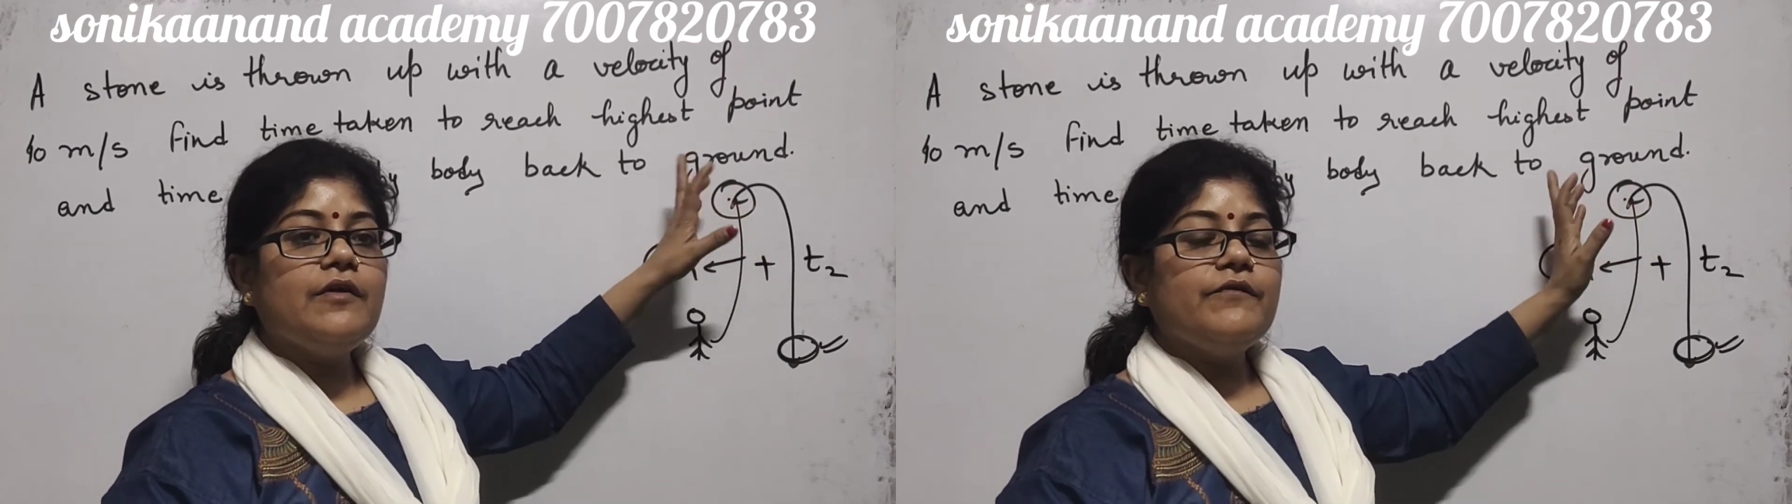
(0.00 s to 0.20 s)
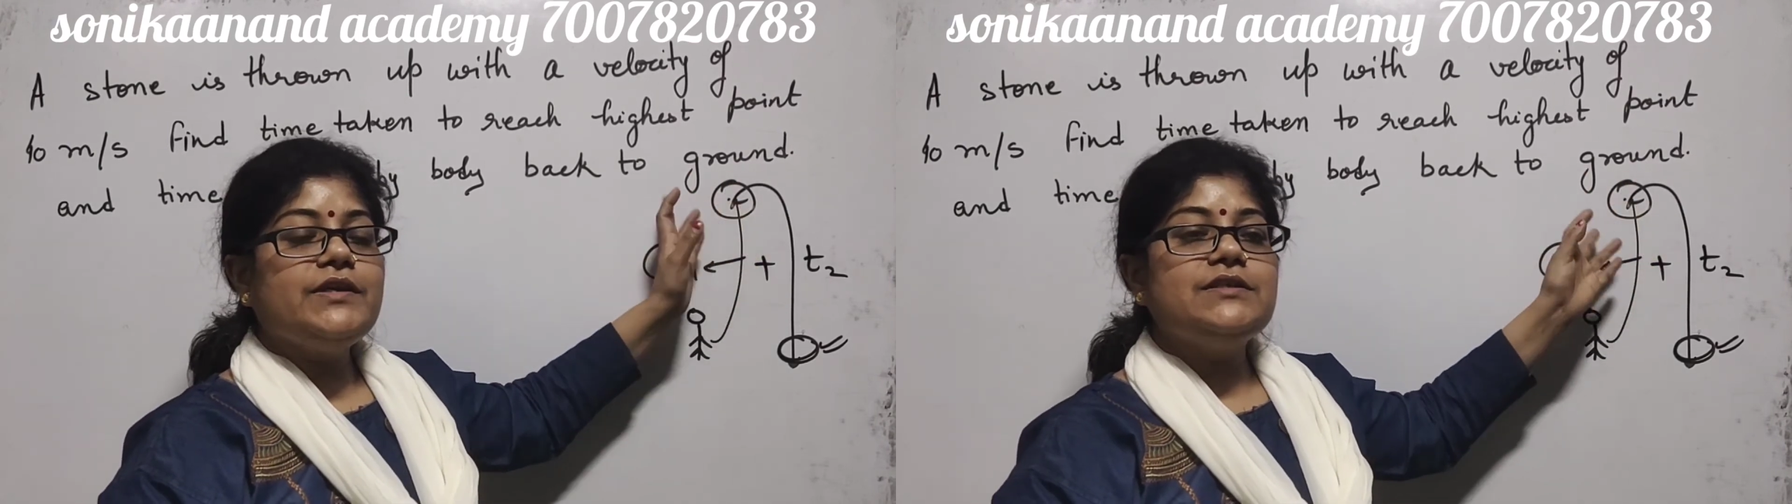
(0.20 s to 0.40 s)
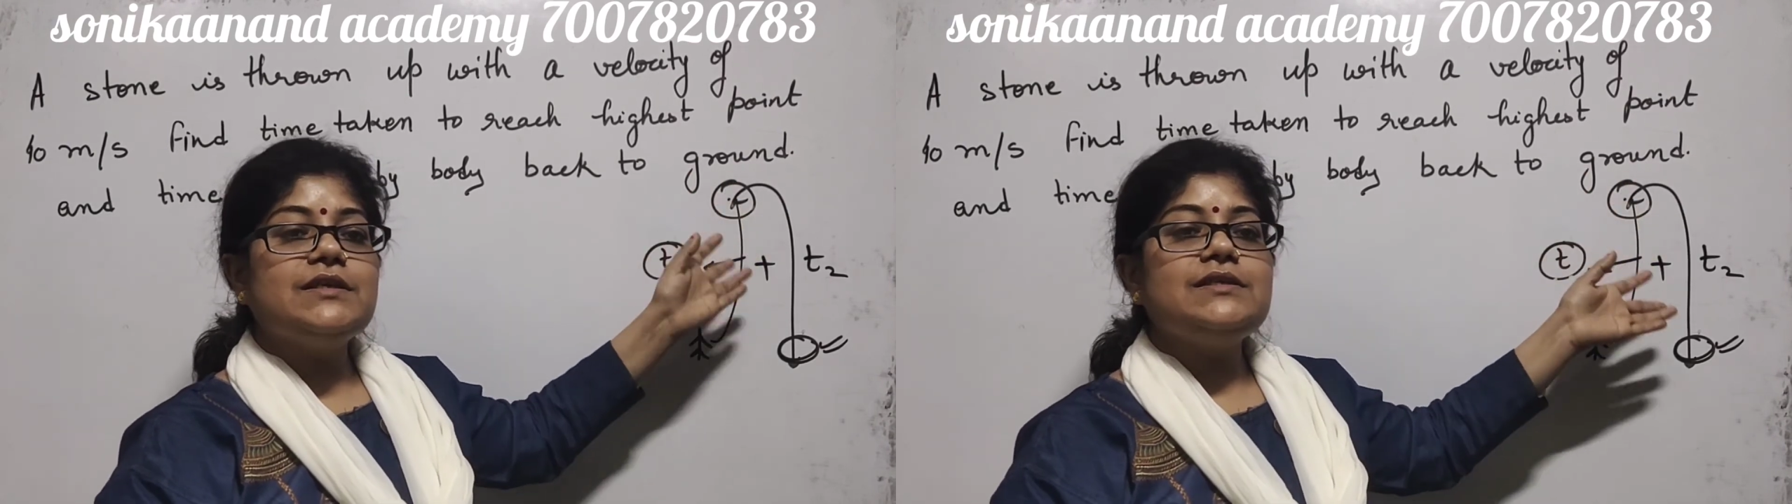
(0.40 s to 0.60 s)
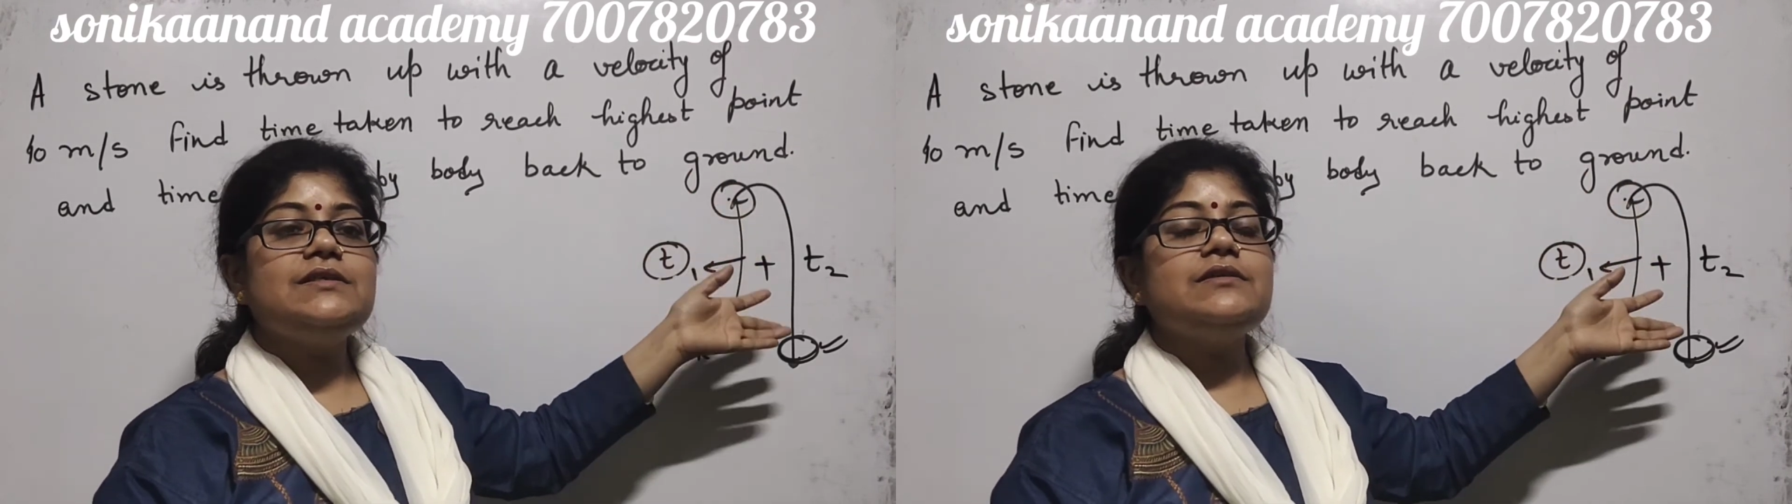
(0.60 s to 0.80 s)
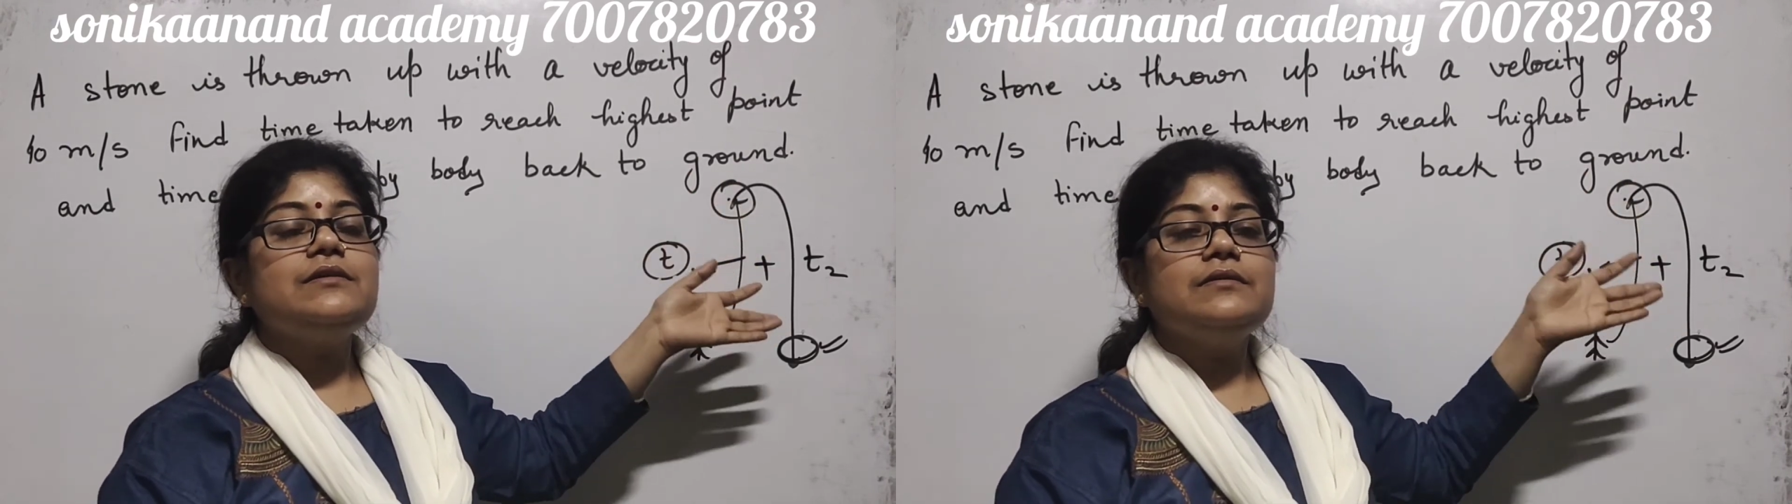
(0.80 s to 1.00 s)
we
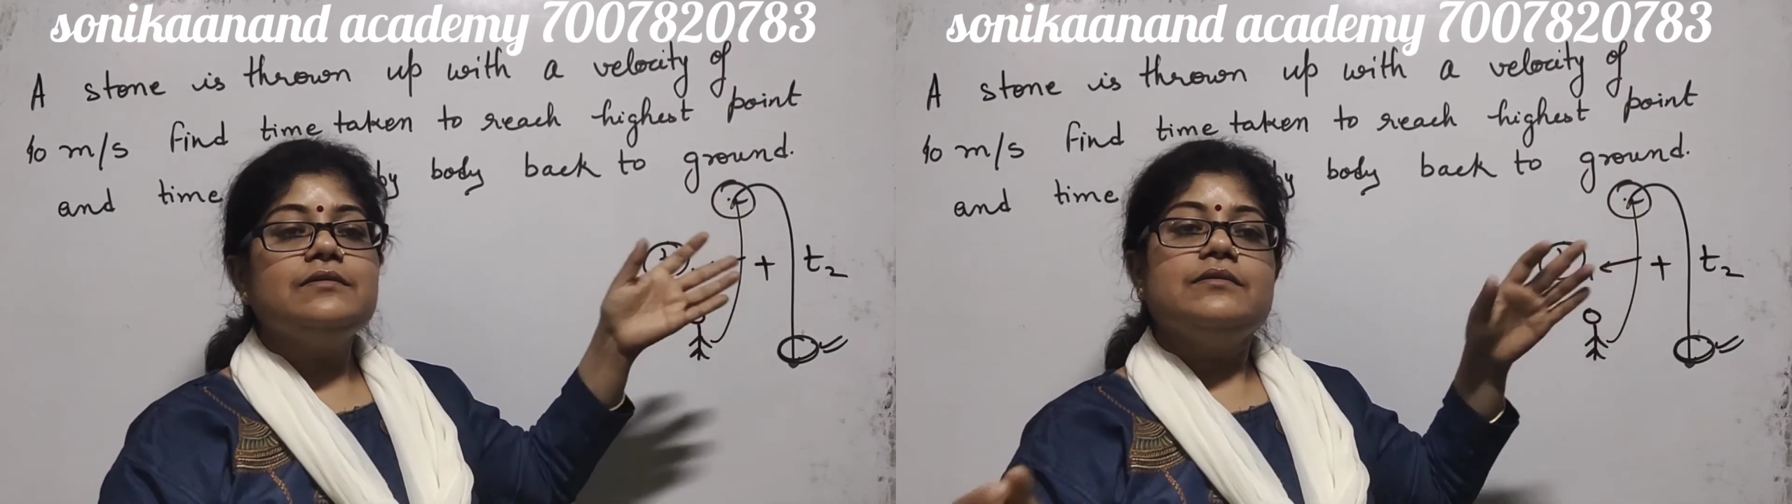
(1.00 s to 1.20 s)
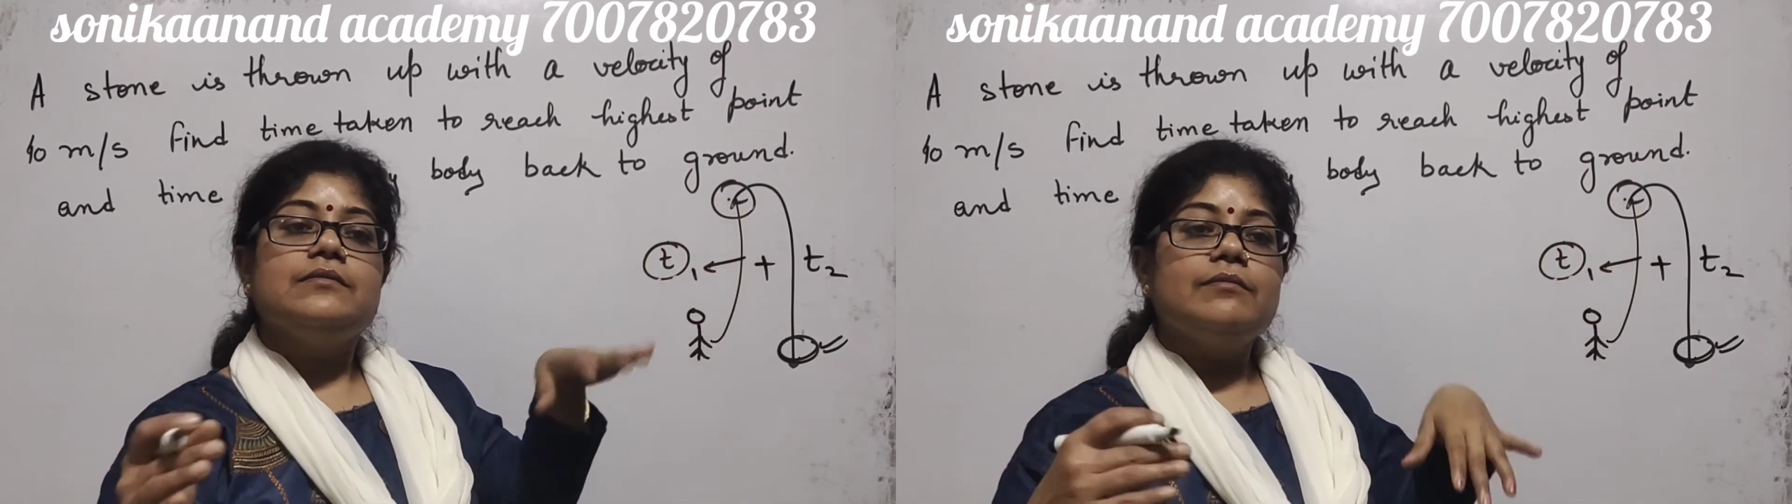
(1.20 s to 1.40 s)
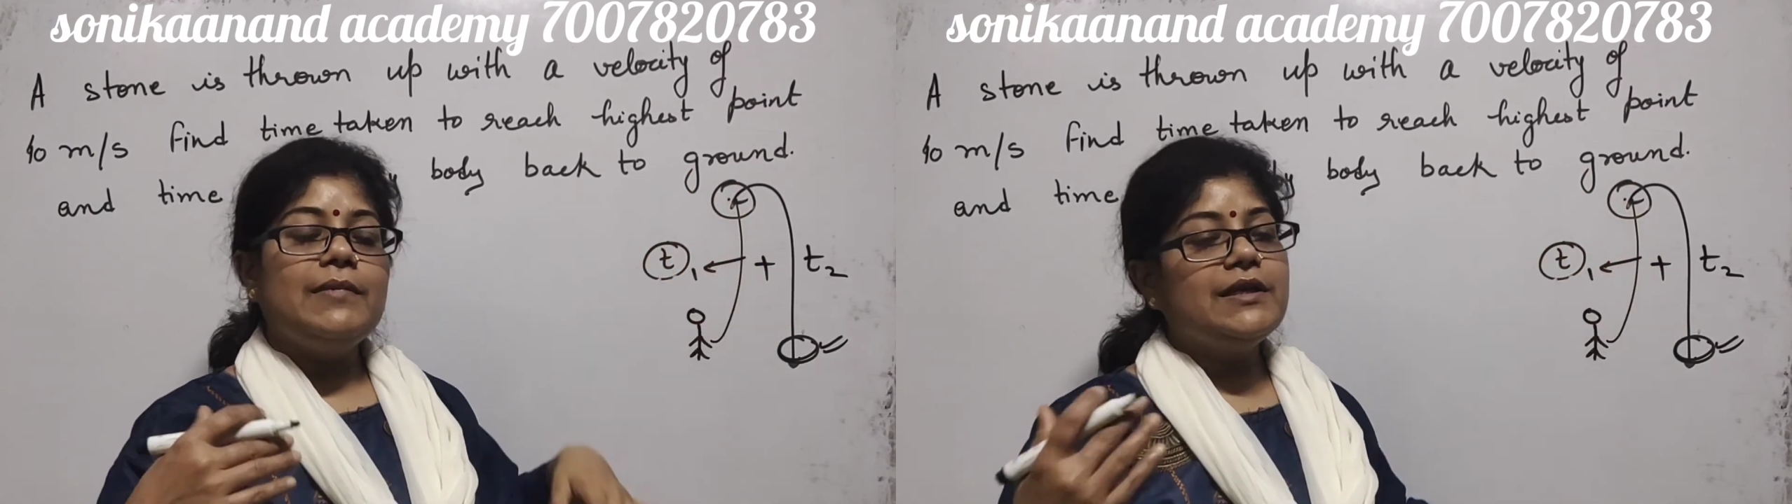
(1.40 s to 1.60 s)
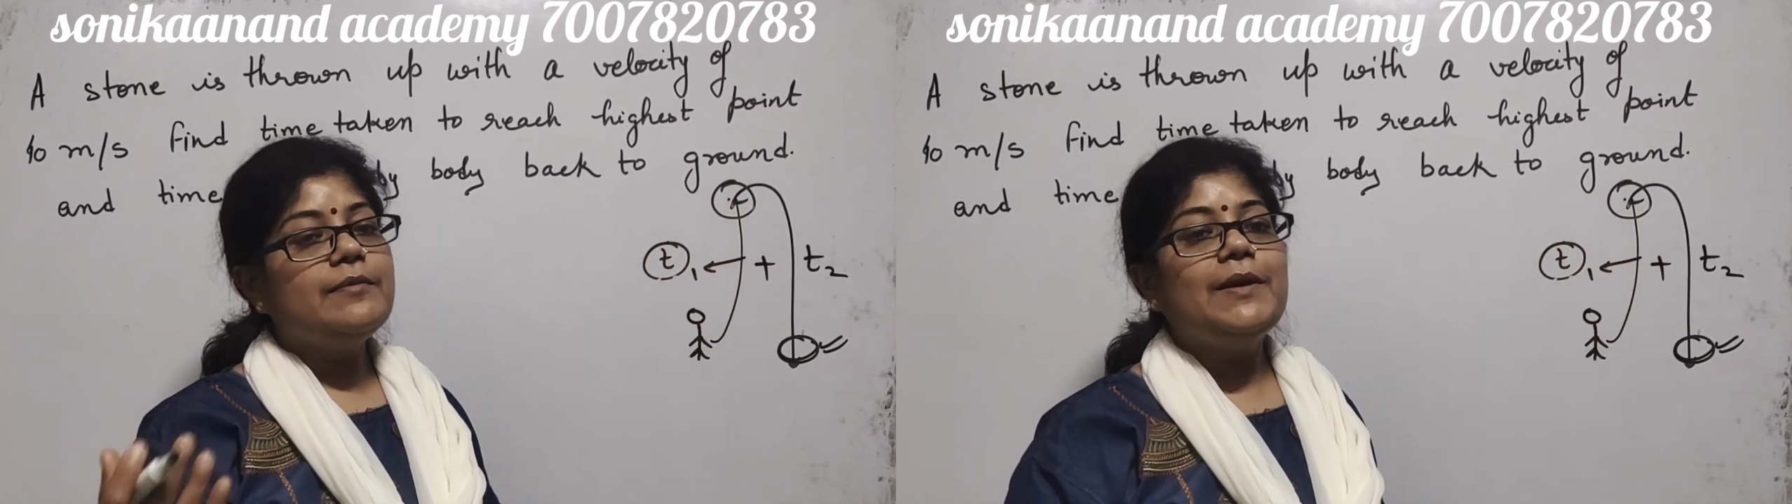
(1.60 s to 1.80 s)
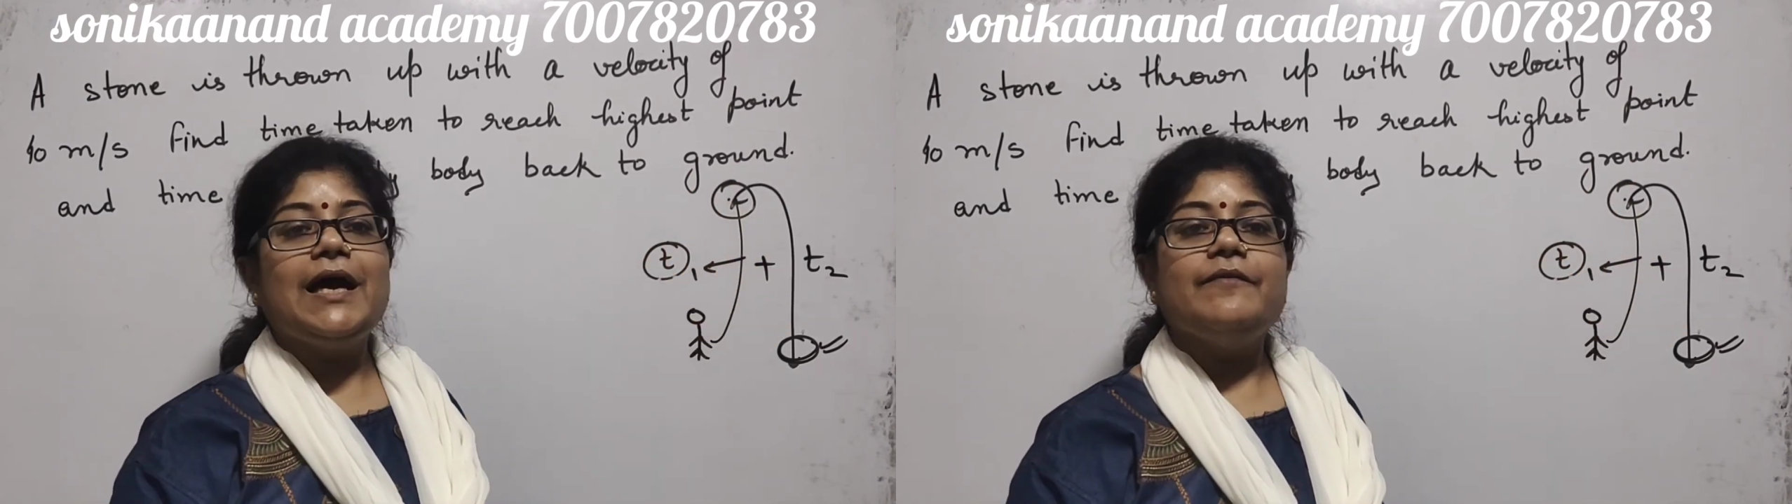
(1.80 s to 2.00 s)
just multiply